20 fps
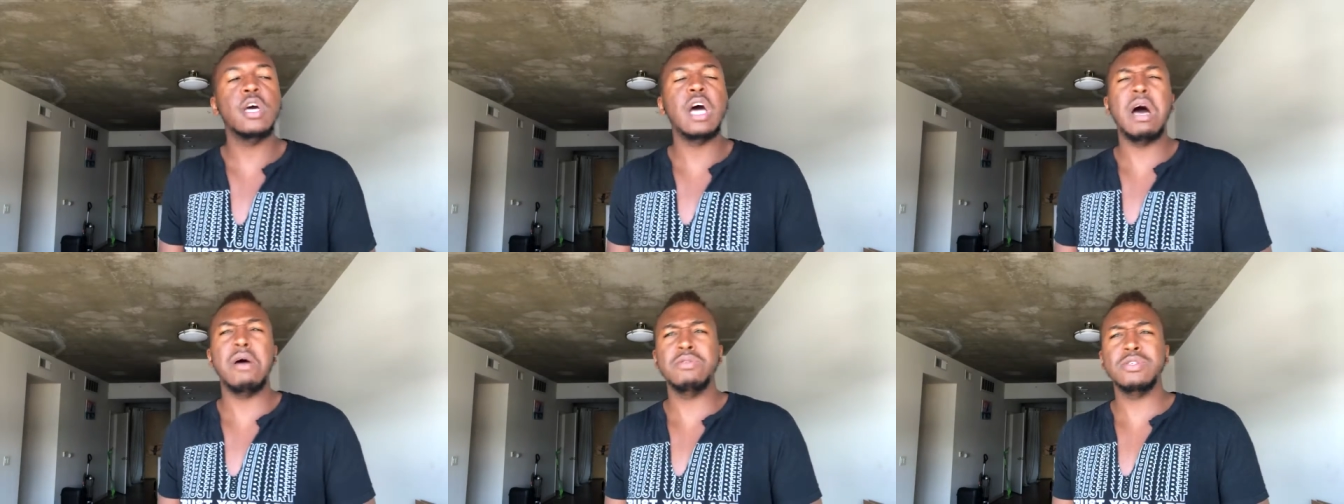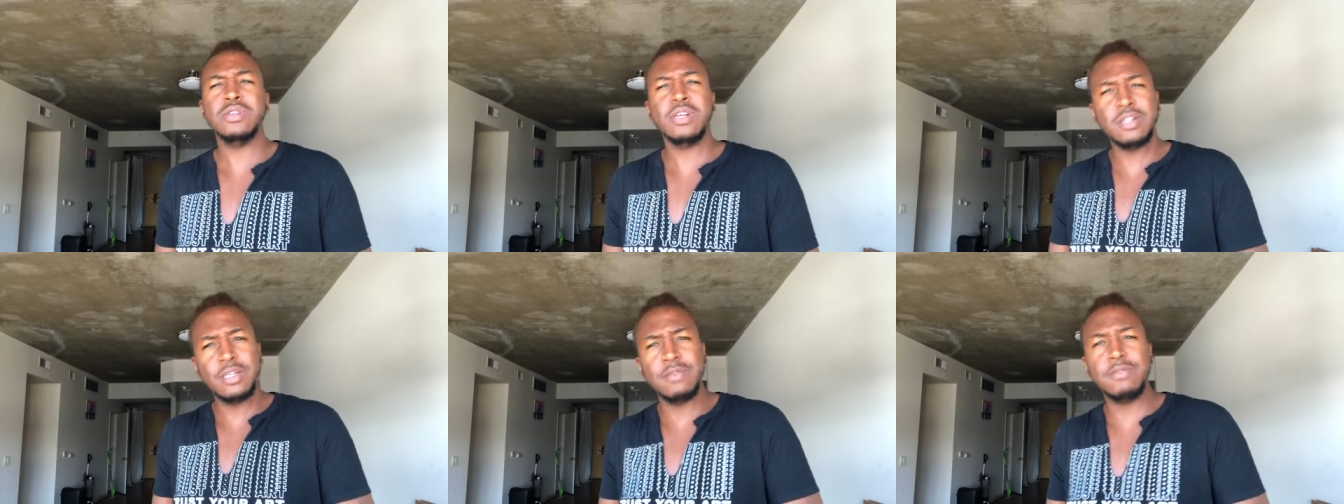I
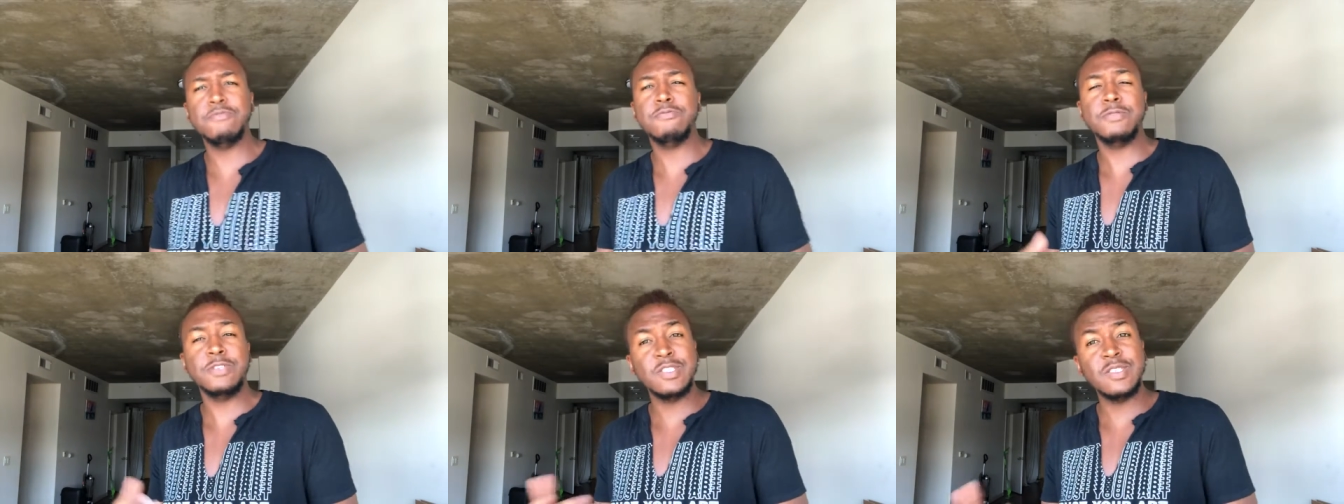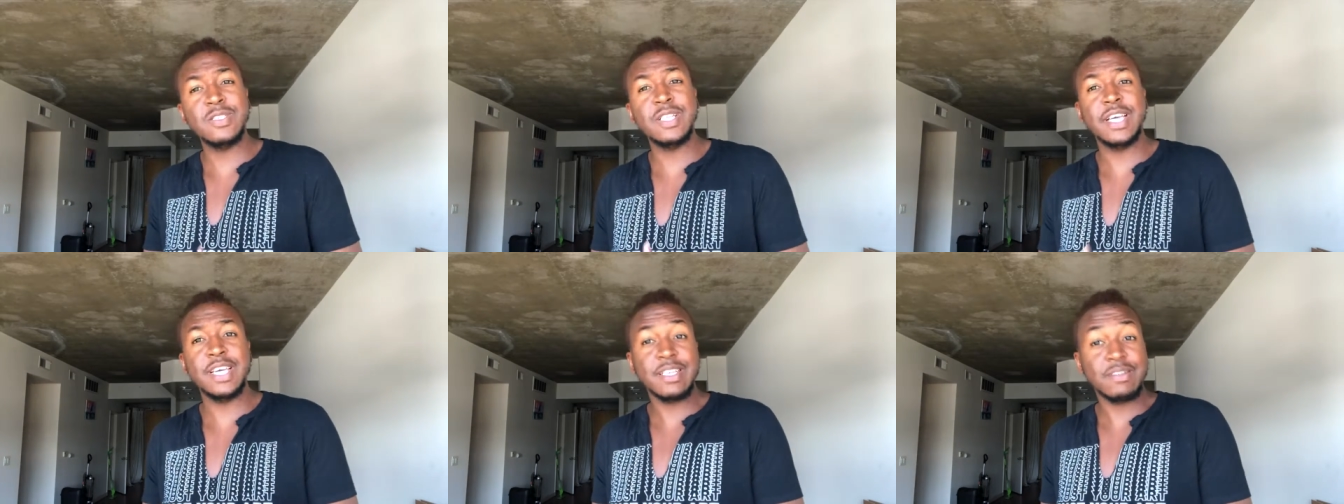was starting to
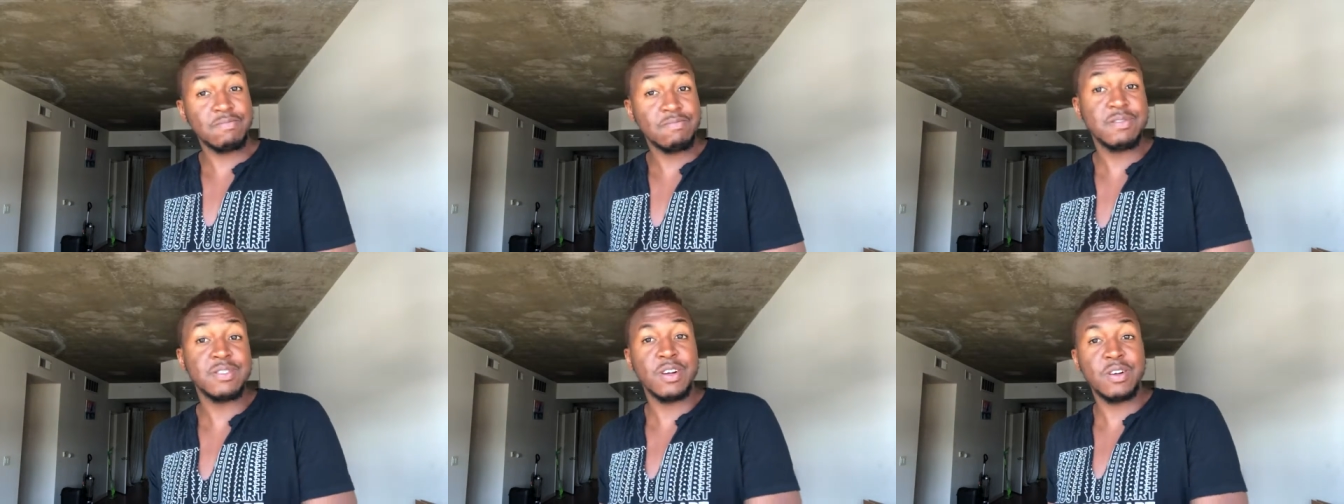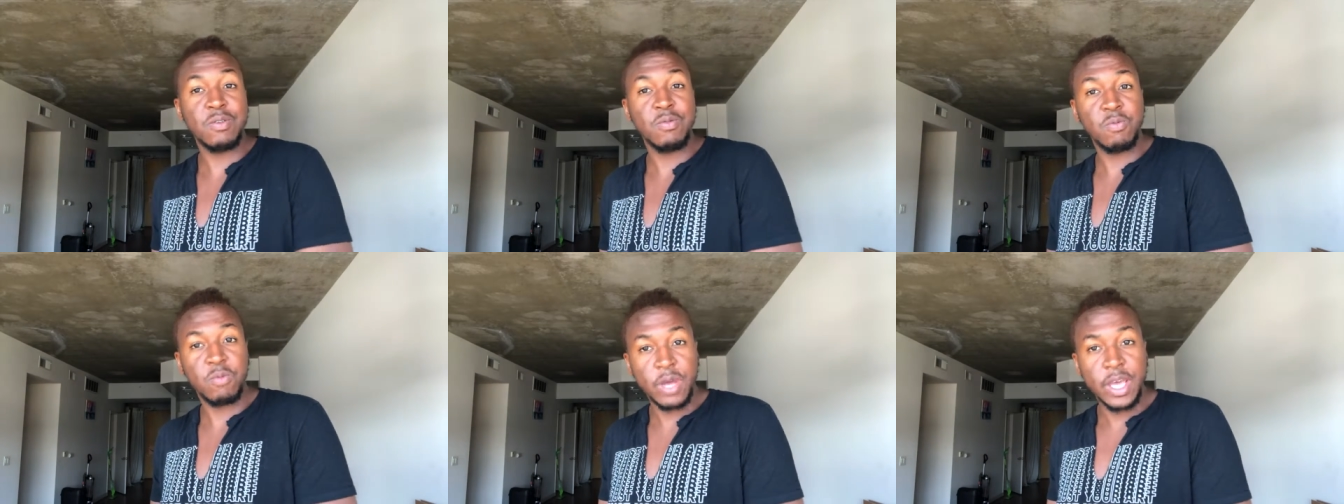feel like
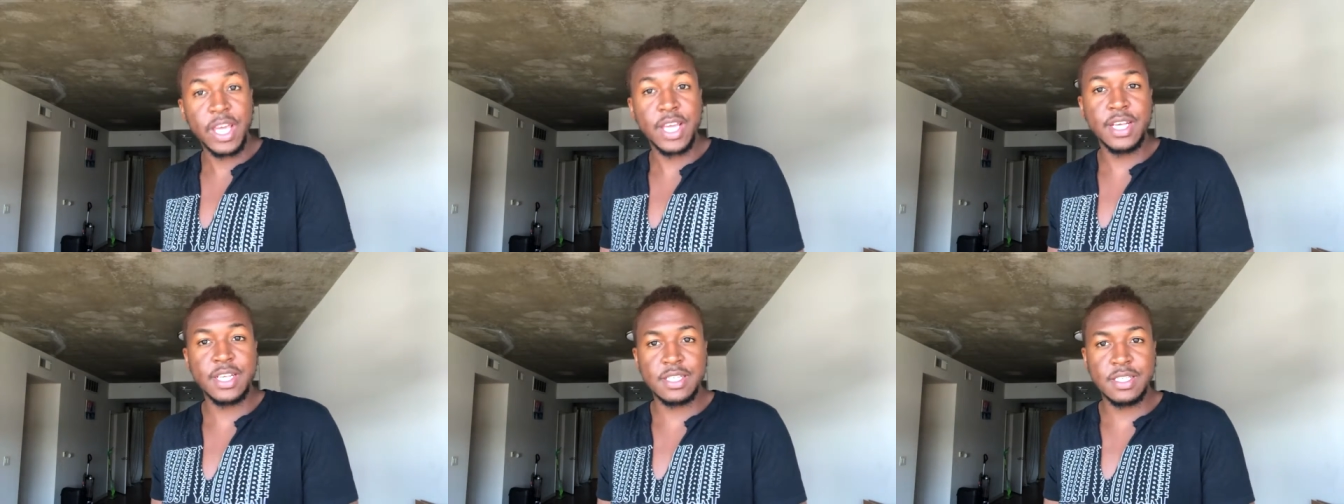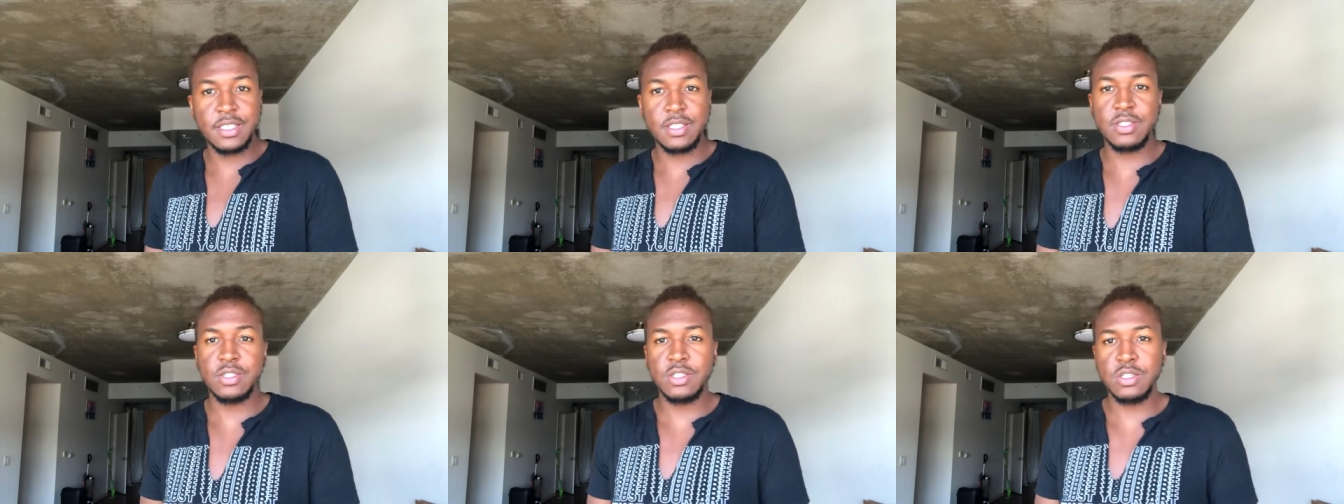certain
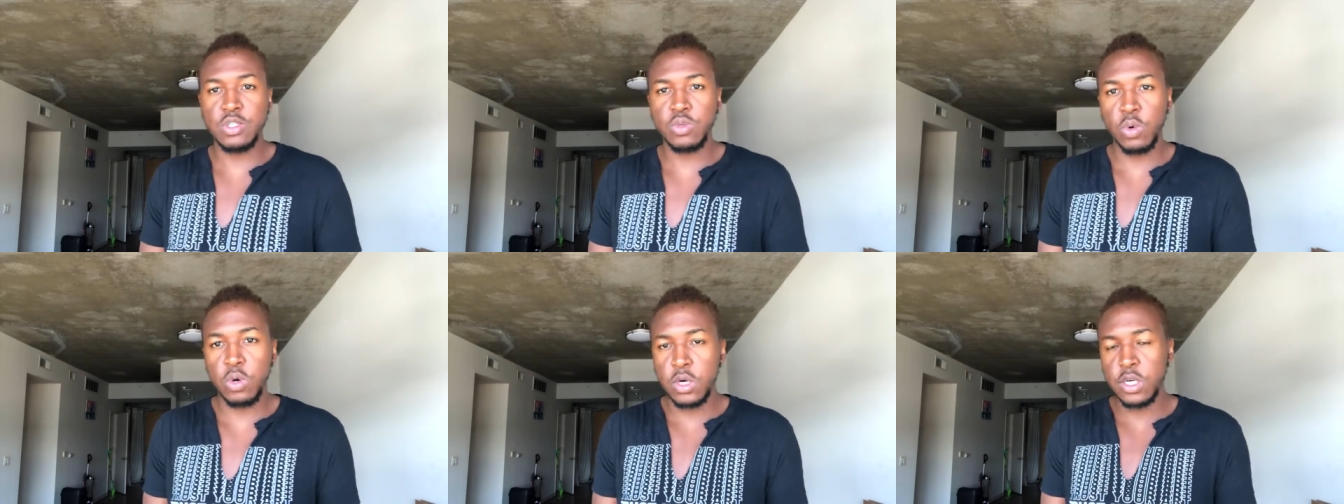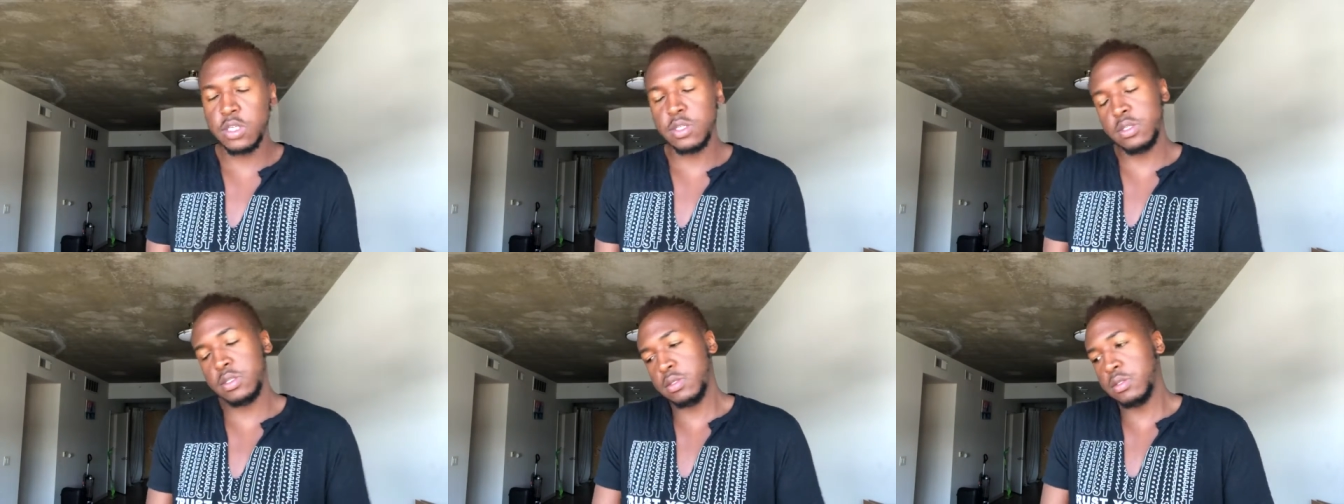ways
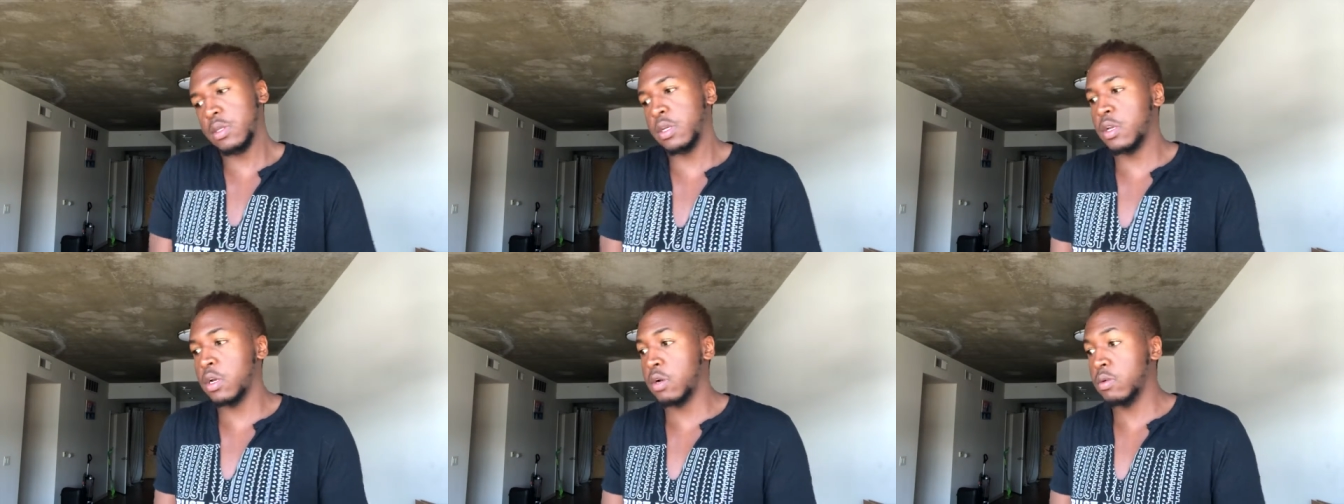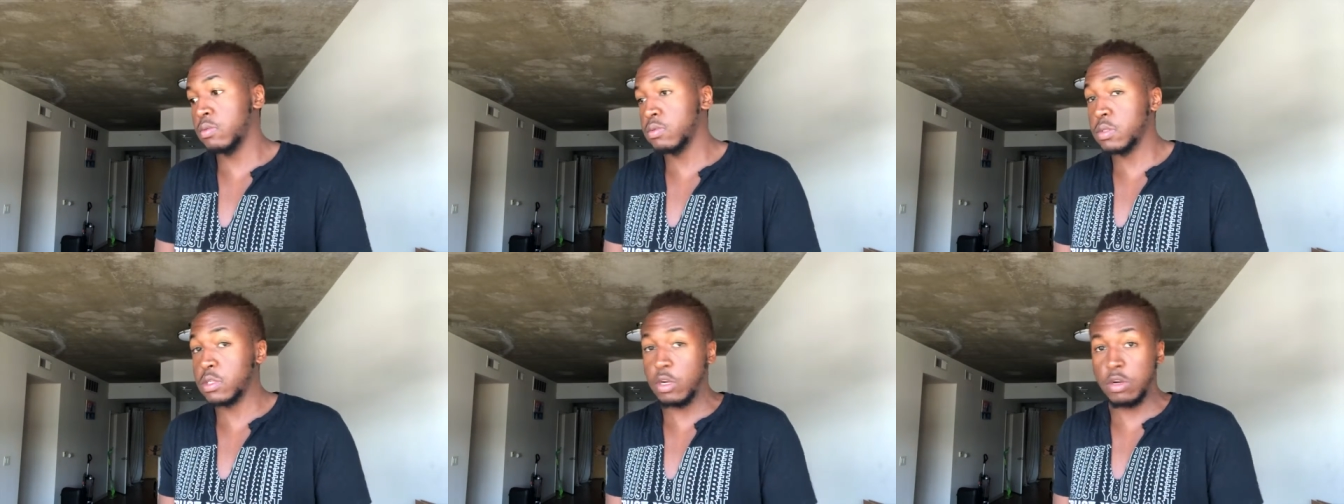towards,
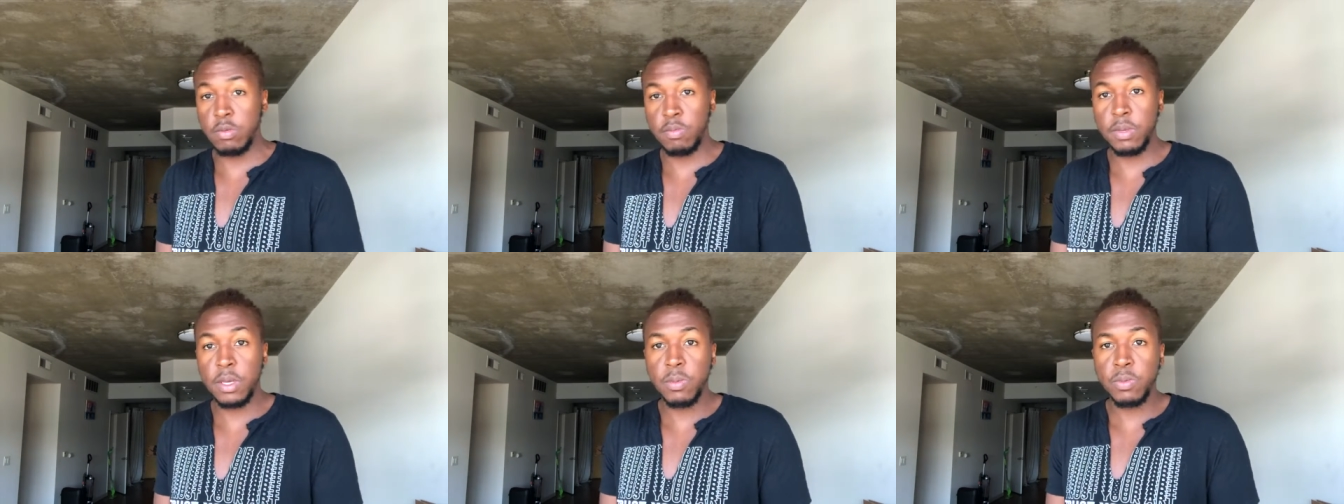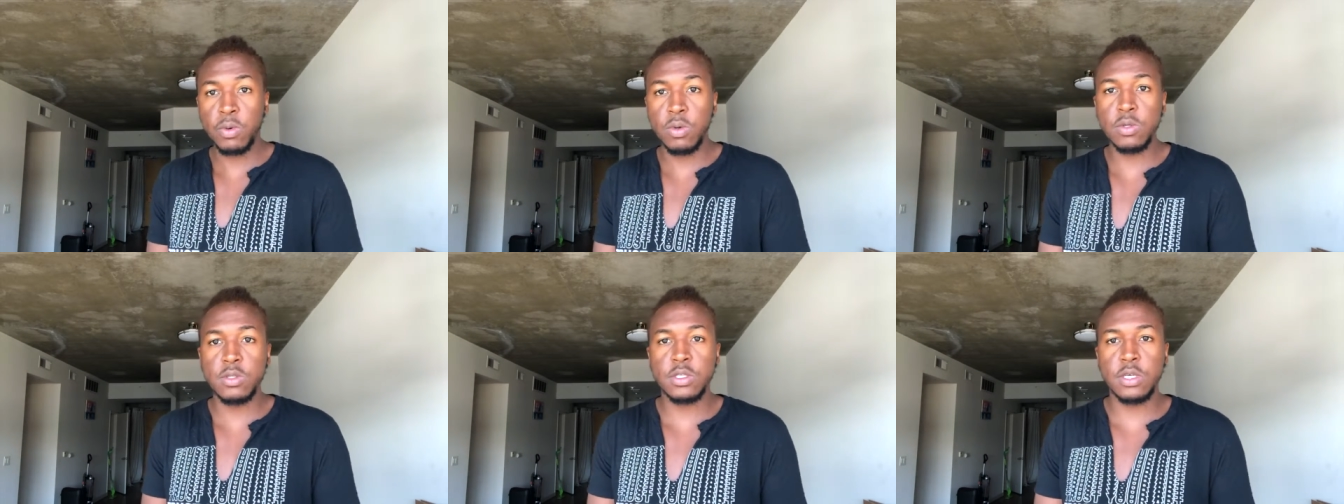certain
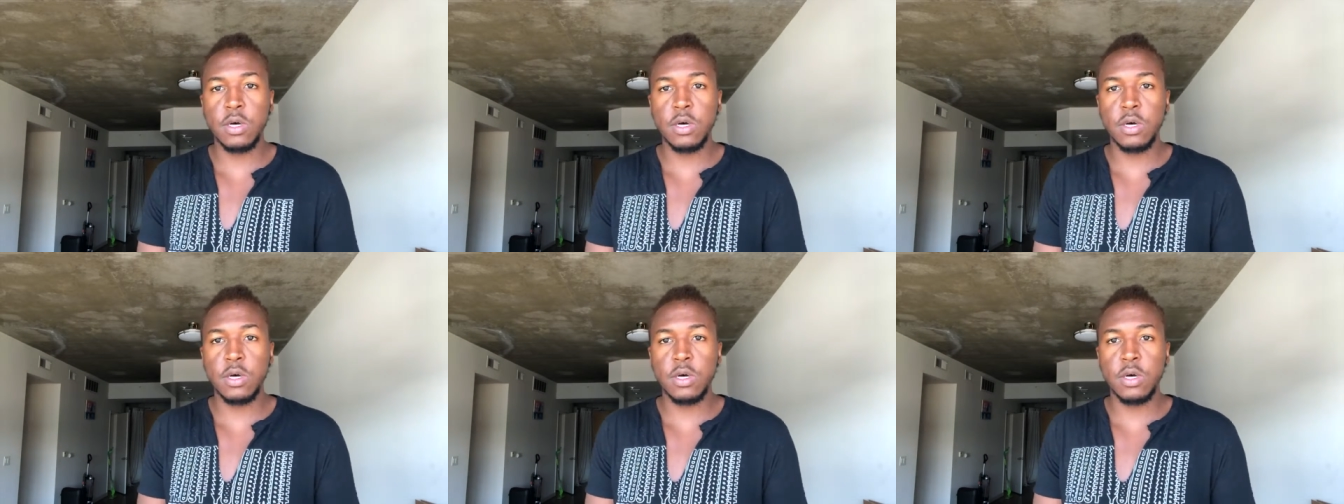people.